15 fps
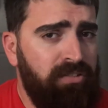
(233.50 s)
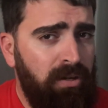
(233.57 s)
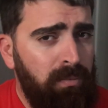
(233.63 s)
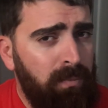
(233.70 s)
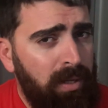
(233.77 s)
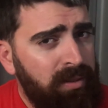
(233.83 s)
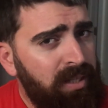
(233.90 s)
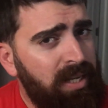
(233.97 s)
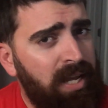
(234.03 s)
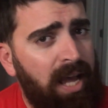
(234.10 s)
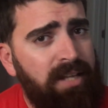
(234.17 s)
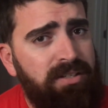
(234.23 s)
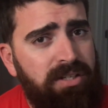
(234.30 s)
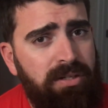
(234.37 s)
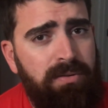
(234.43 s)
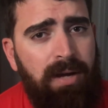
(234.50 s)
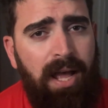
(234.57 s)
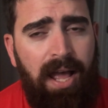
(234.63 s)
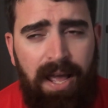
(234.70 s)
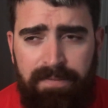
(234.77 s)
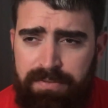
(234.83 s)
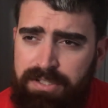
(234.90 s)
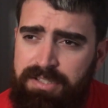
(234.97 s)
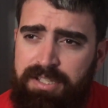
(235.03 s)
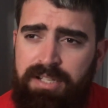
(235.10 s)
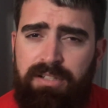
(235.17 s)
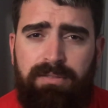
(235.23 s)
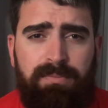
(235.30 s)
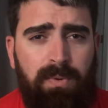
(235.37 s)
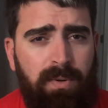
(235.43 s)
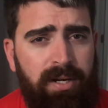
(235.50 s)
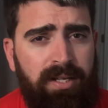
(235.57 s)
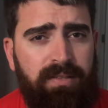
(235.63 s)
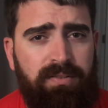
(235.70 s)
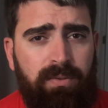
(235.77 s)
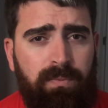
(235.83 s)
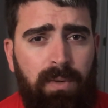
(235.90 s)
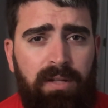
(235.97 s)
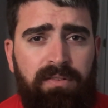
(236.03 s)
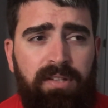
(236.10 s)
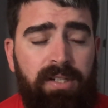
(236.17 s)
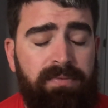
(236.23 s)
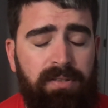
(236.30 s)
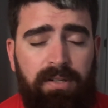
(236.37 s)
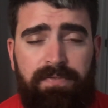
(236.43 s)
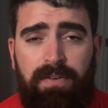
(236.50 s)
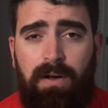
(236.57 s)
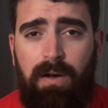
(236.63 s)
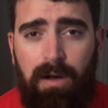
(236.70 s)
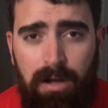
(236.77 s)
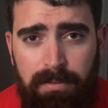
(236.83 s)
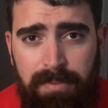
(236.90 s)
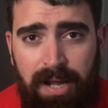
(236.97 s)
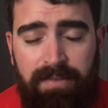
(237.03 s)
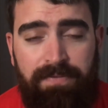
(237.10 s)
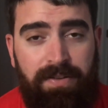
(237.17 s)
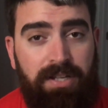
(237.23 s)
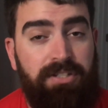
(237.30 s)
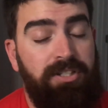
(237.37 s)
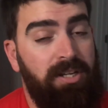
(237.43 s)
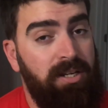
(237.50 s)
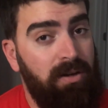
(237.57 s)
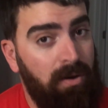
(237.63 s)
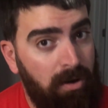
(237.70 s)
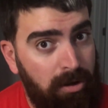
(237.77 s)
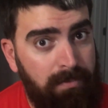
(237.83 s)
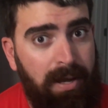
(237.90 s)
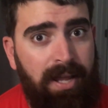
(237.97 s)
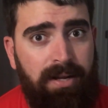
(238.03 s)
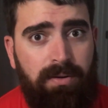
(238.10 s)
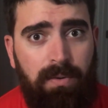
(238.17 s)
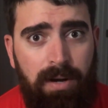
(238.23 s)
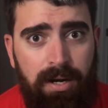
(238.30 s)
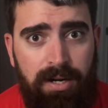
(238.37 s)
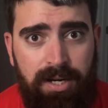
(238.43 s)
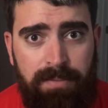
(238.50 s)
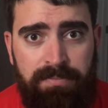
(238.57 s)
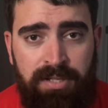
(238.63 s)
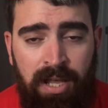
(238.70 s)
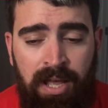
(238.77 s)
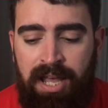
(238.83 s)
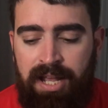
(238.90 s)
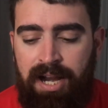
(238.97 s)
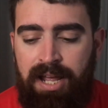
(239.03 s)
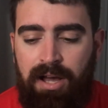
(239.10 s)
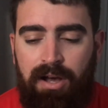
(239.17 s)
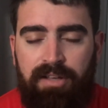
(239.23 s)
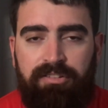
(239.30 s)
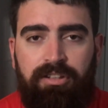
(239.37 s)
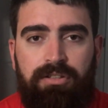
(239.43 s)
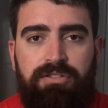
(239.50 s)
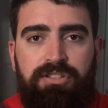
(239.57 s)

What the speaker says: So one thing I do every single morning is a once over of all my fish in all my aquariums, and I also